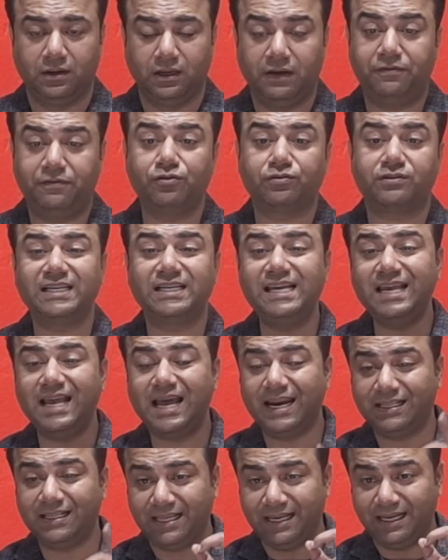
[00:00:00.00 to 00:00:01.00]
If you see
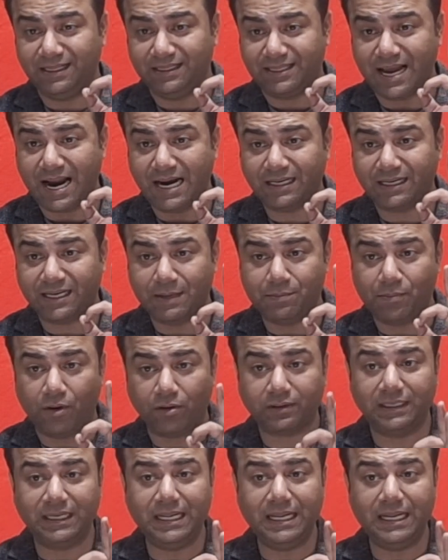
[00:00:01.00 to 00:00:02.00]
anything that
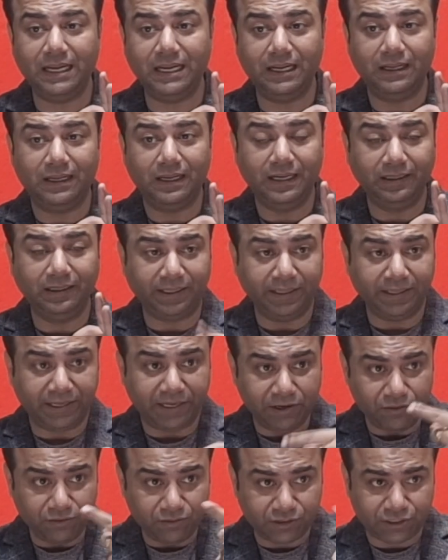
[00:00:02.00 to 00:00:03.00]
remotely
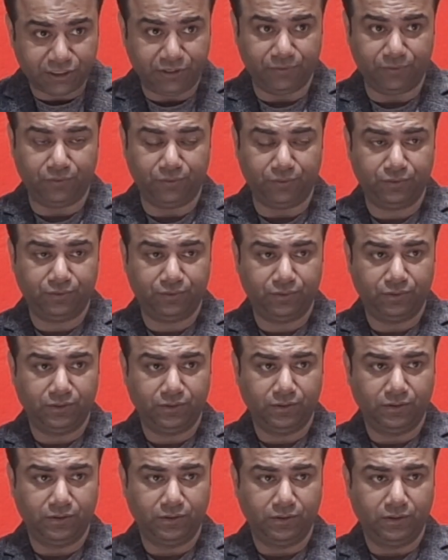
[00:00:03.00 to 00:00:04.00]
intrigues you,
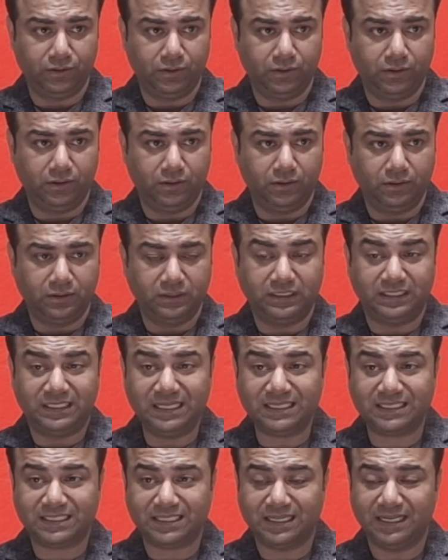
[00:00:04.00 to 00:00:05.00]

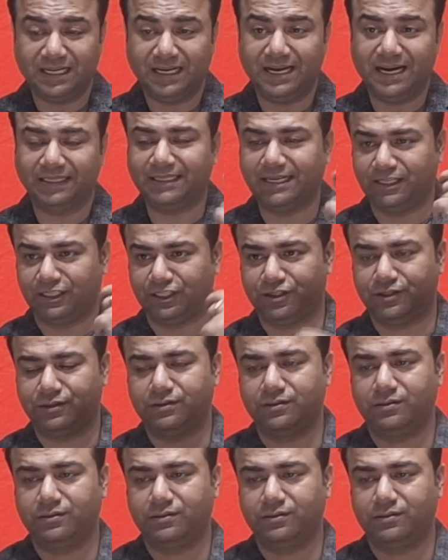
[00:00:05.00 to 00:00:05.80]
just get it.